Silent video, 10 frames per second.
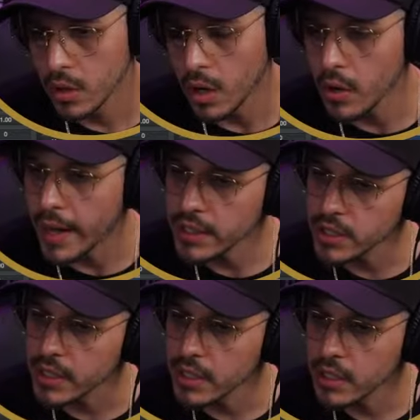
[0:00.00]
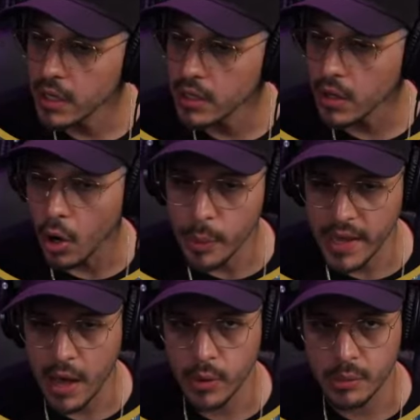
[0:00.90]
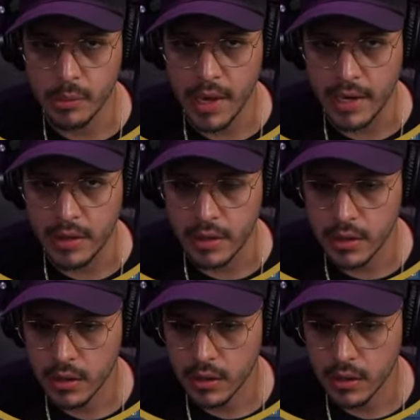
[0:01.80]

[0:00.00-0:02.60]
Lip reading: Oh, actually, a little open hat wouldn't be bad either.